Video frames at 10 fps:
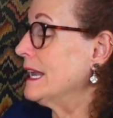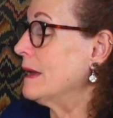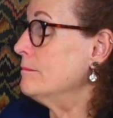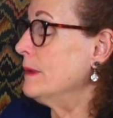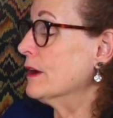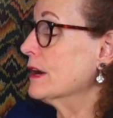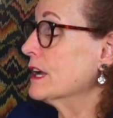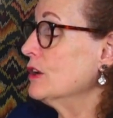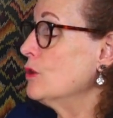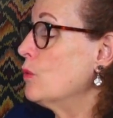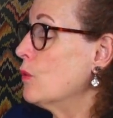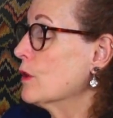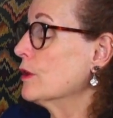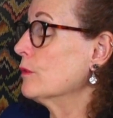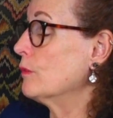American
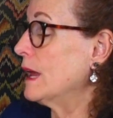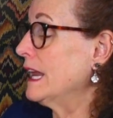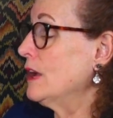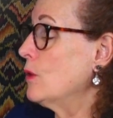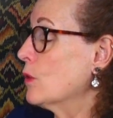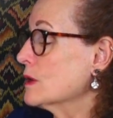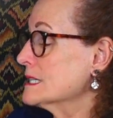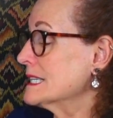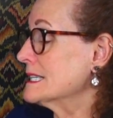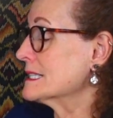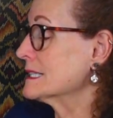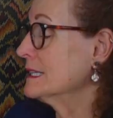quarter running horses.